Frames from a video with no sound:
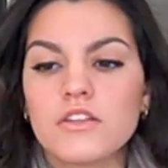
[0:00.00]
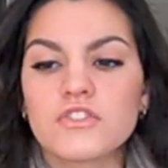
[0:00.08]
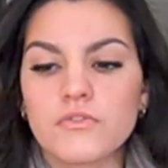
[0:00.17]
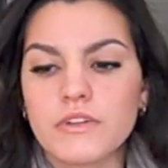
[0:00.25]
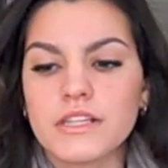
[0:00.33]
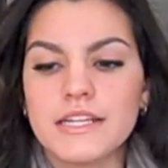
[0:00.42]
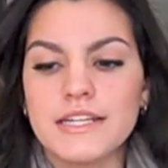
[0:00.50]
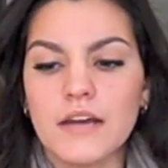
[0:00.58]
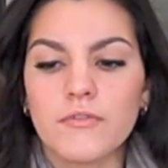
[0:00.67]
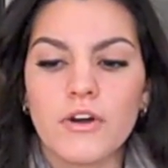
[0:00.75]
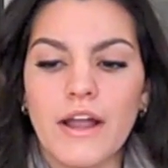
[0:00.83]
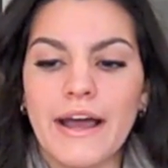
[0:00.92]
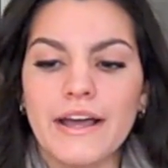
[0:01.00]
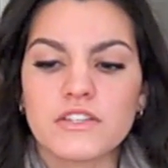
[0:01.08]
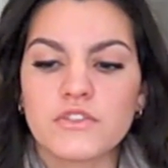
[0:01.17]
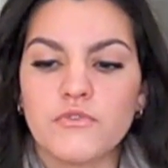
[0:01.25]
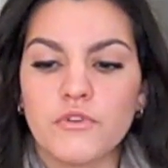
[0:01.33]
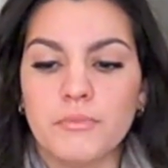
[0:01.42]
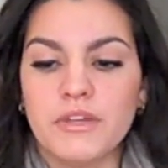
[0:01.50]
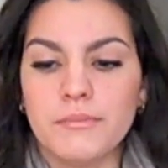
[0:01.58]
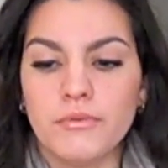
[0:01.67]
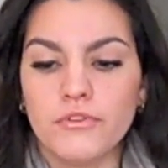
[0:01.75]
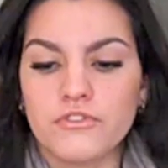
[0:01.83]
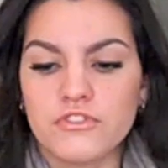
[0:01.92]
So really never ask for
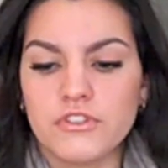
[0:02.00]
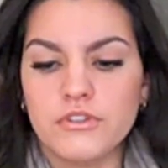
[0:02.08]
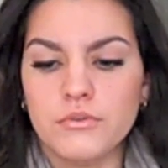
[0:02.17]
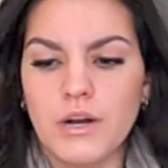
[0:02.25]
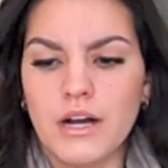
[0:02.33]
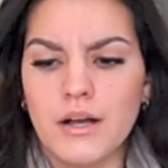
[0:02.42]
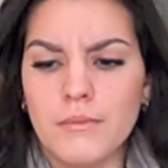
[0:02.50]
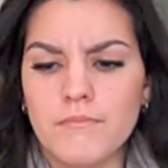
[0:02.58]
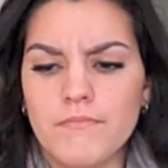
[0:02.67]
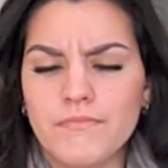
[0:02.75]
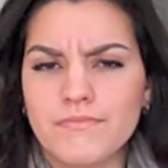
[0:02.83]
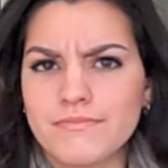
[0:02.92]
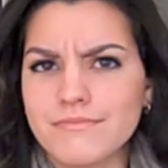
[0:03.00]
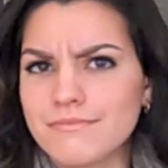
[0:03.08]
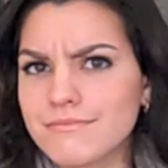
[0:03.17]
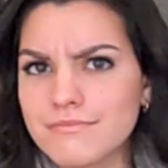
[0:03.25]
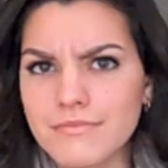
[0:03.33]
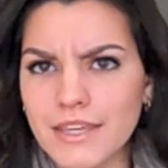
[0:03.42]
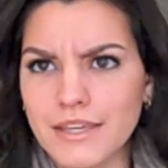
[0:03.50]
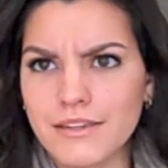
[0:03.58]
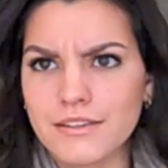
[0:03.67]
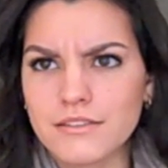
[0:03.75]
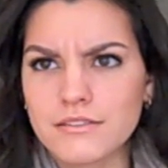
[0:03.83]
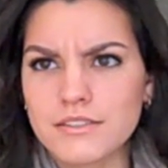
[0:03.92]
people to, um,
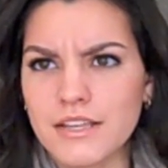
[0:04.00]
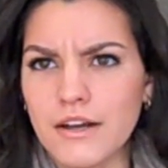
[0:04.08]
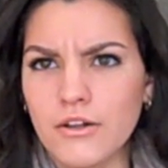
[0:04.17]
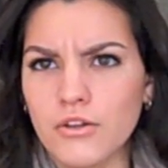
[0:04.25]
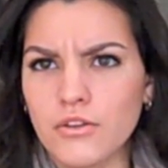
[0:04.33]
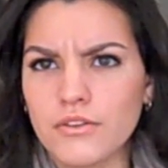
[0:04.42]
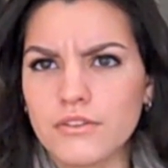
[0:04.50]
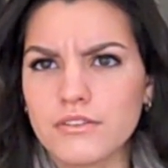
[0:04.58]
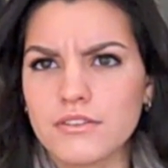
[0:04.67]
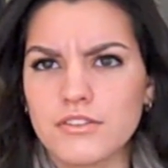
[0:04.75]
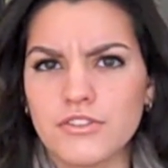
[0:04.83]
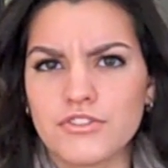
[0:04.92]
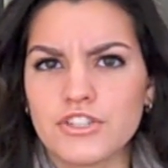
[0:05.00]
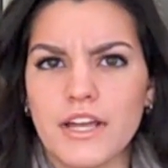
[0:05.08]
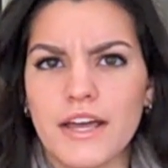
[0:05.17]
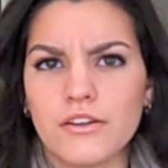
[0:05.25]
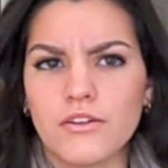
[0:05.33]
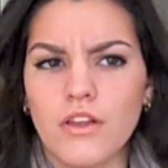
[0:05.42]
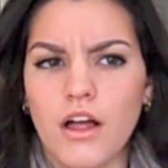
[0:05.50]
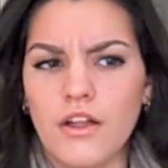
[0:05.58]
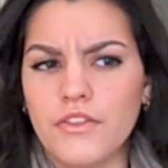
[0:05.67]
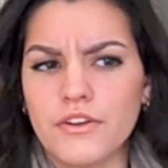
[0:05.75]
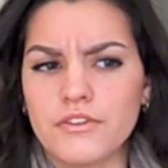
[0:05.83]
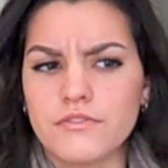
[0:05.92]
like, tell your channel
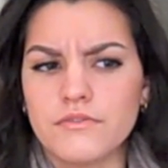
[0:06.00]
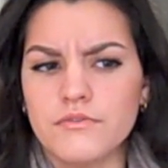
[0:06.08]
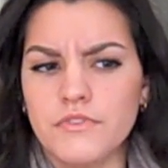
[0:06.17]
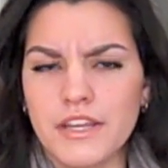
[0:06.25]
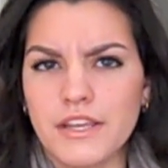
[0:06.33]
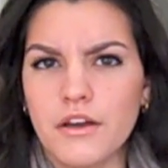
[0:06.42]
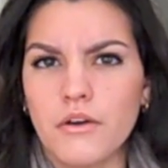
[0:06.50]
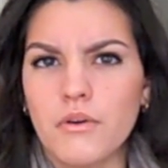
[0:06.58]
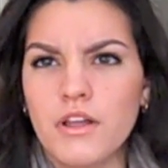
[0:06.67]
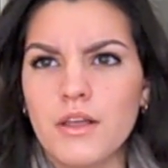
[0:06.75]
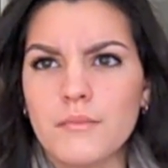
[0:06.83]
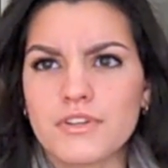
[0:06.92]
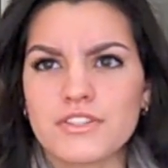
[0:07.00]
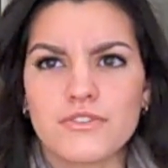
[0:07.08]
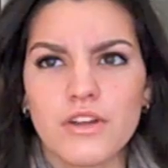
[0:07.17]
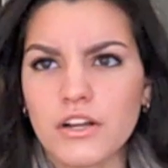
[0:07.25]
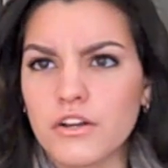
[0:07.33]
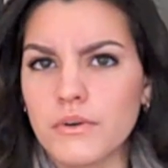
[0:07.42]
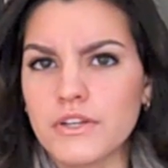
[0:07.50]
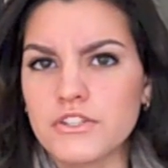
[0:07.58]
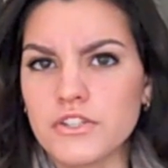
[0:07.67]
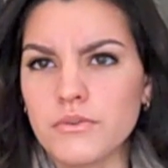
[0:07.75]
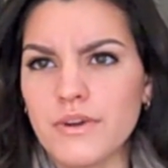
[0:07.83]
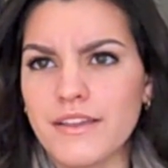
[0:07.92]
on their video because they're not going
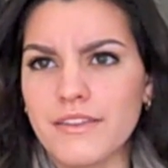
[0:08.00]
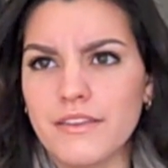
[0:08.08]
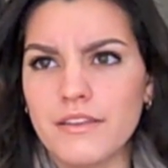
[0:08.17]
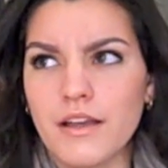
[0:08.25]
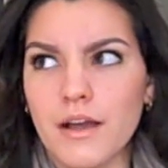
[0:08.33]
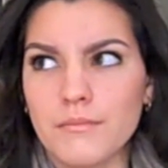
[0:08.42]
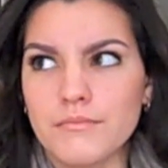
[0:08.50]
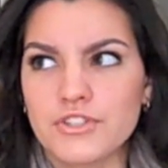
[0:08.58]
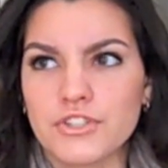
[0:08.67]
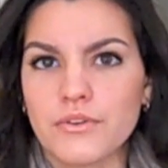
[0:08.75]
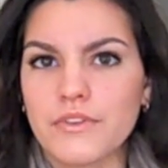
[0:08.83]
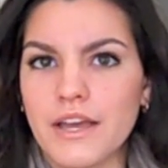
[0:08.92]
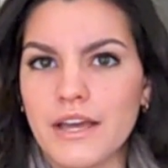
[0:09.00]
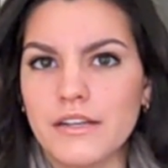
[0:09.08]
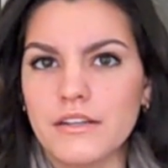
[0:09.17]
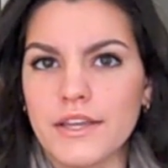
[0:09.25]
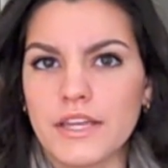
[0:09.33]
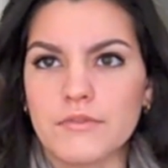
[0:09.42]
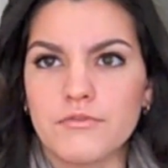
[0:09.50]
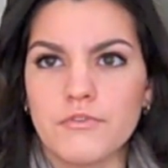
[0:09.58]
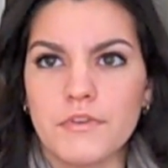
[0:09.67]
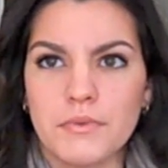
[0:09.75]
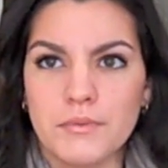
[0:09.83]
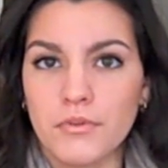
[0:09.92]
to. And I'm sure that, like, if
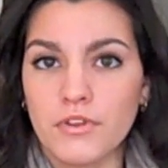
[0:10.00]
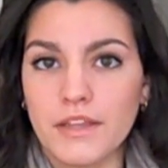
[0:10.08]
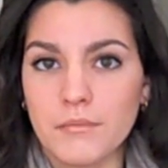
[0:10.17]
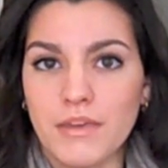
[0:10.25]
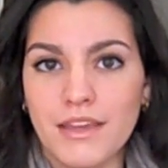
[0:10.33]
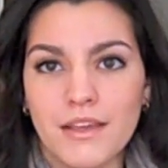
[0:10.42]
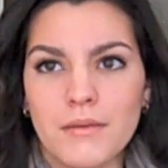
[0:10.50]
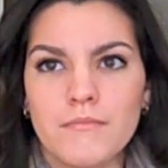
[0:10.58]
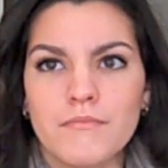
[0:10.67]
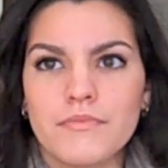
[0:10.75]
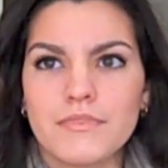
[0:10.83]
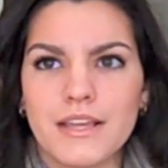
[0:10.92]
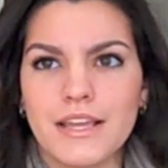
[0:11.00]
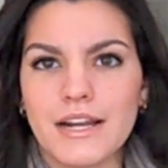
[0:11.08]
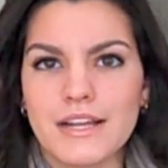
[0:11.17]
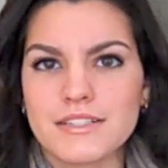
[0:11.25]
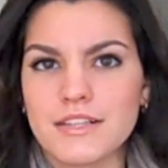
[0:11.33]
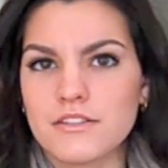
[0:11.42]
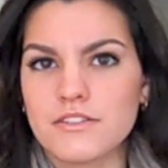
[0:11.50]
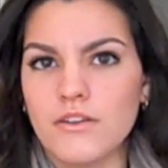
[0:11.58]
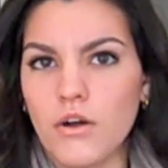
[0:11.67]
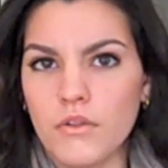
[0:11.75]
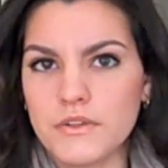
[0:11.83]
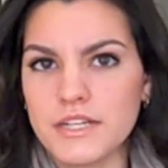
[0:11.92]
people like me they get asked that
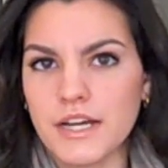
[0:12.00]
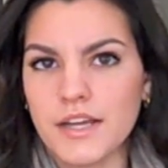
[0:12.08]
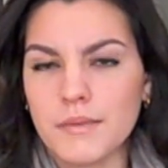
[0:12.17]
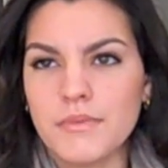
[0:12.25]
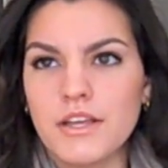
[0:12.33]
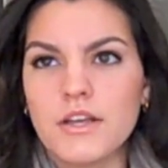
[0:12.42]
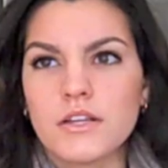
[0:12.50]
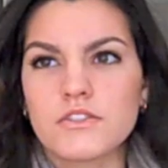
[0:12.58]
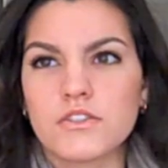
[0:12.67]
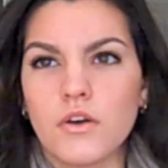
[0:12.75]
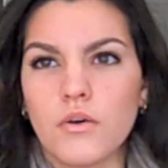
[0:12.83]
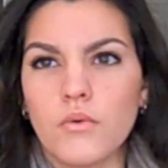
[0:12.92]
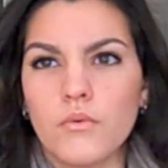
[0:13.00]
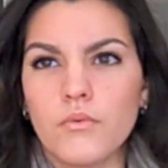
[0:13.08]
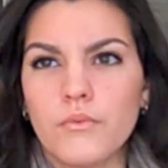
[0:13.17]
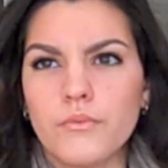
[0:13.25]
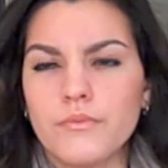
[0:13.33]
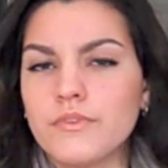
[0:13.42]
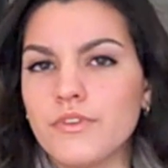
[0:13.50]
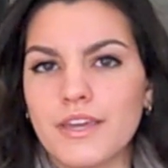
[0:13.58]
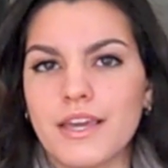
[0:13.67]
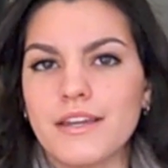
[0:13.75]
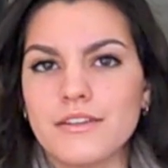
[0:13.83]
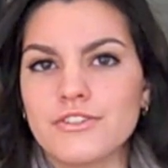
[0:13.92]
all the time, so you
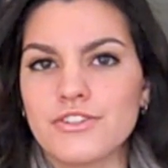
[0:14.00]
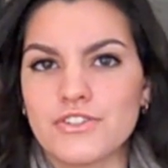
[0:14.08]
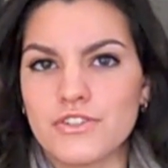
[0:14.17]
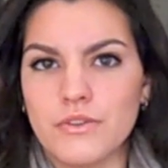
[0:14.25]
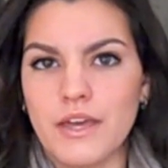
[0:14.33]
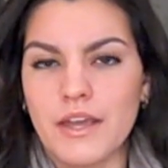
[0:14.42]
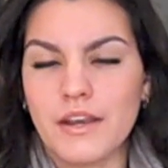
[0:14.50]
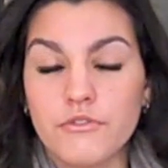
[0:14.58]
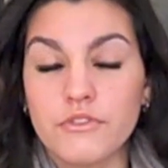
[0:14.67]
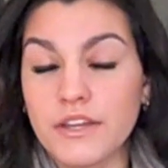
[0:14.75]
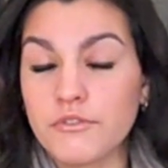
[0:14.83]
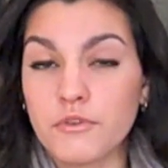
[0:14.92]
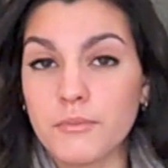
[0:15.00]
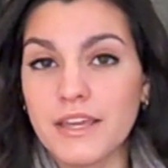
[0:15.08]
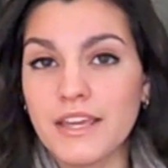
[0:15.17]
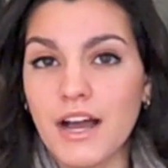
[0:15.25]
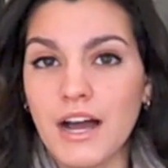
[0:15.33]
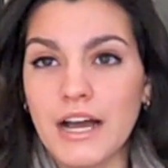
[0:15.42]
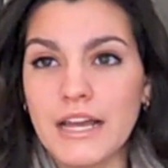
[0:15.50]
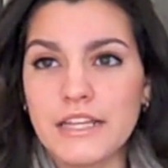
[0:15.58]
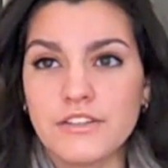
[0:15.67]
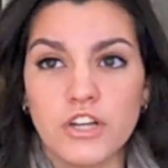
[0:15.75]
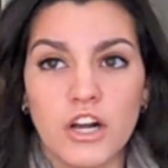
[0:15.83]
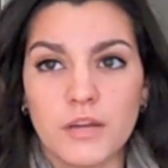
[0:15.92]
can't just do that. Like for me,
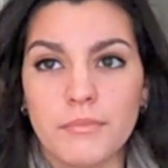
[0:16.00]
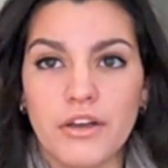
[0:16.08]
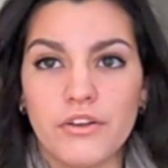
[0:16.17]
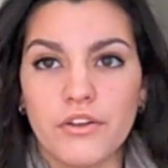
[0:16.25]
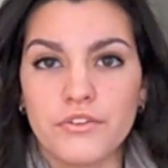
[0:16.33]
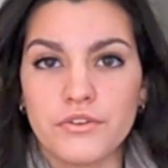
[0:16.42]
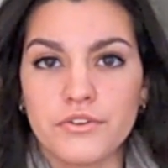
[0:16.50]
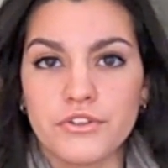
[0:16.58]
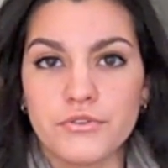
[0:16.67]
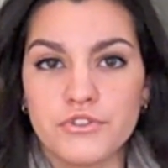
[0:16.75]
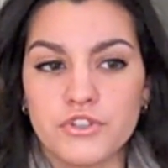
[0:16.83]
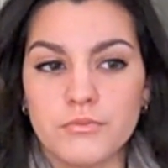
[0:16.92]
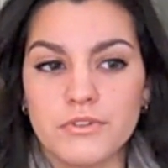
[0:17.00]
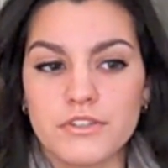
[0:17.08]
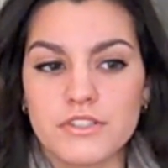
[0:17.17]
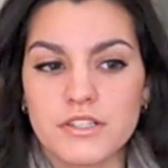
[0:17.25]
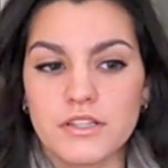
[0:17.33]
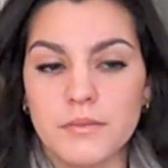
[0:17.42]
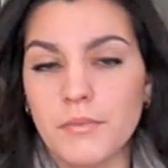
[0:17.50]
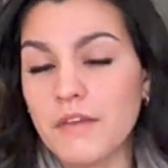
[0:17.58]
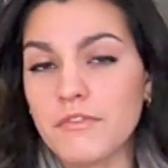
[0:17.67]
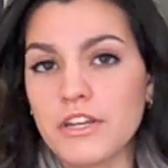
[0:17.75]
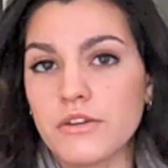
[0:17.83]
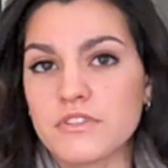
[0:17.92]
I talk about other YouTubers in my
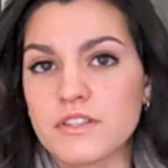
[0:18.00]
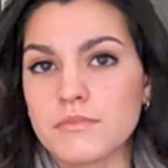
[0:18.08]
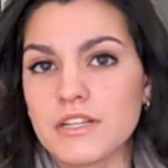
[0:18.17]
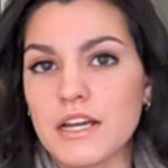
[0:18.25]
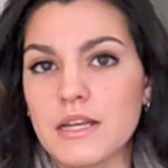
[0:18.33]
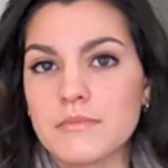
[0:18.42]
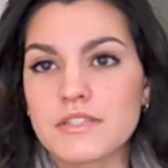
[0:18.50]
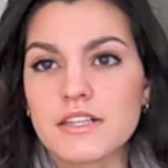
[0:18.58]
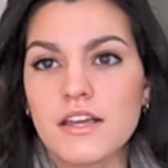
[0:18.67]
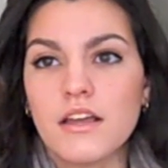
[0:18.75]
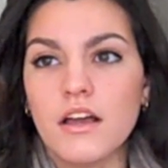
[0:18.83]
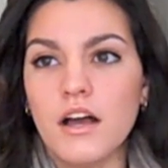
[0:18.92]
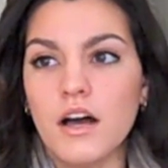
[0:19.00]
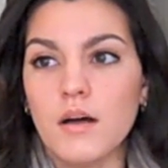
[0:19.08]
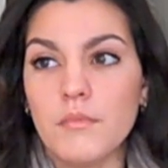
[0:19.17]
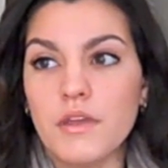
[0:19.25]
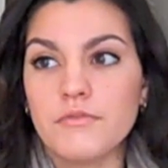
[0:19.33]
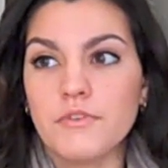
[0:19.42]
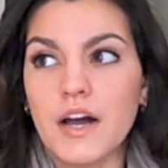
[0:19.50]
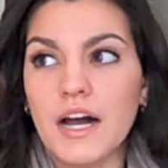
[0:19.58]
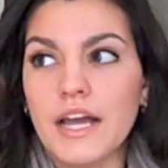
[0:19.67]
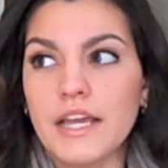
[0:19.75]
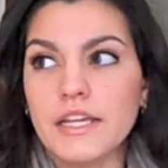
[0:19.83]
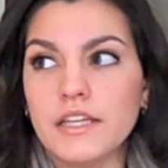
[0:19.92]
videos sometimes um, if
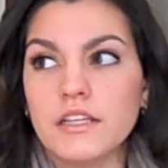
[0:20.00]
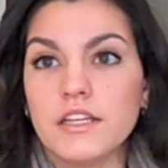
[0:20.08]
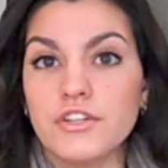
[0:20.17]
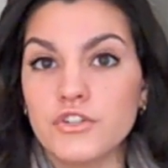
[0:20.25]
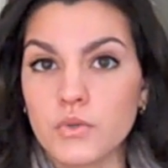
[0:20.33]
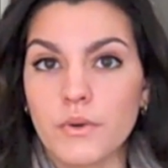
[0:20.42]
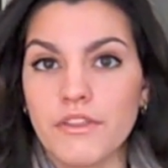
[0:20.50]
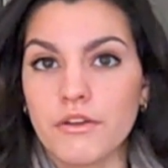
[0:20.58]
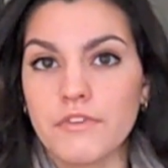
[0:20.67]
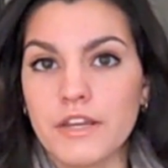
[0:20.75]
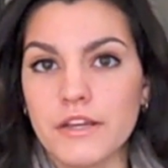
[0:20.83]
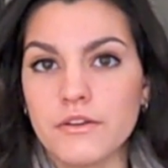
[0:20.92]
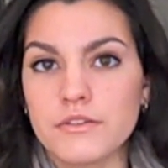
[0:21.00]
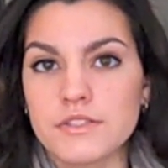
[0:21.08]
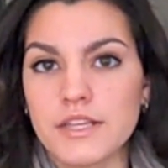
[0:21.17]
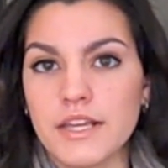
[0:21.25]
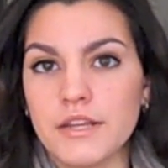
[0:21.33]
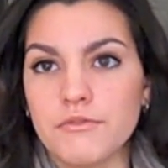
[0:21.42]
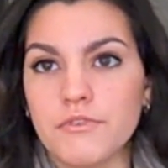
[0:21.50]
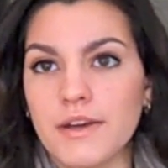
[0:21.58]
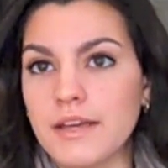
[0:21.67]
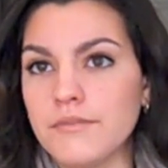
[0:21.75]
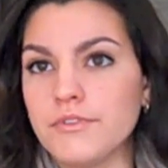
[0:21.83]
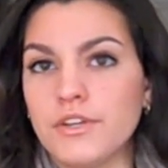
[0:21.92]
I enjoy their videos and if
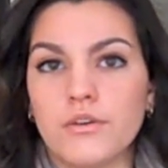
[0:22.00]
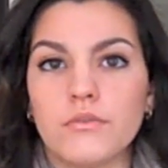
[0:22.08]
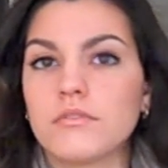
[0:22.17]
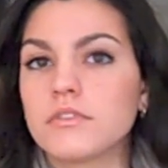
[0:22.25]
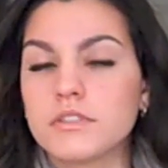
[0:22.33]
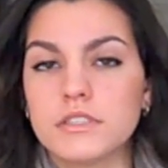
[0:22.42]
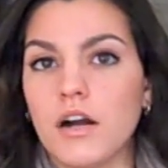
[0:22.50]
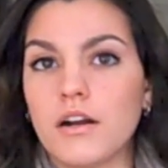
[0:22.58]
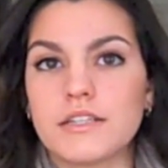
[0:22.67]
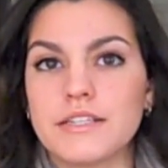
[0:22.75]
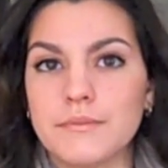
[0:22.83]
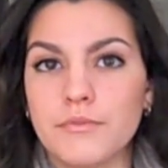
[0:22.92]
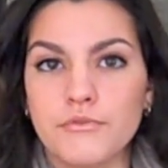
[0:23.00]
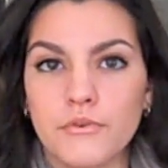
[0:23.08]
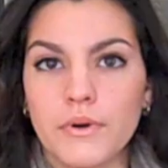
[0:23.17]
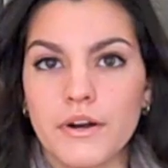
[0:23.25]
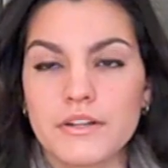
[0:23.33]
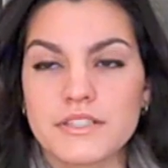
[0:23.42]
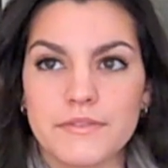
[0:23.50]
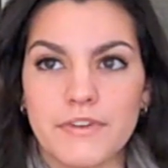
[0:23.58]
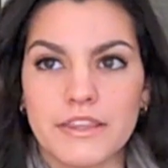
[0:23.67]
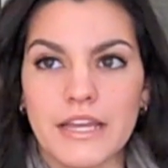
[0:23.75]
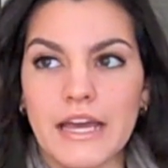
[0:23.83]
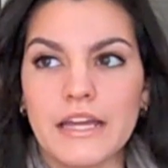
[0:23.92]
I've, you know, talked to them before, stuff
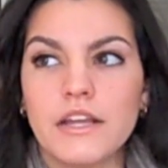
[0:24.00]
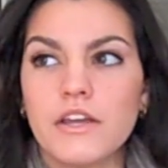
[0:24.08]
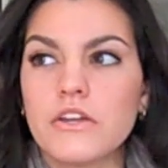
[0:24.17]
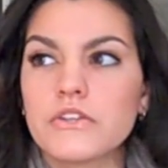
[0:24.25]
like that.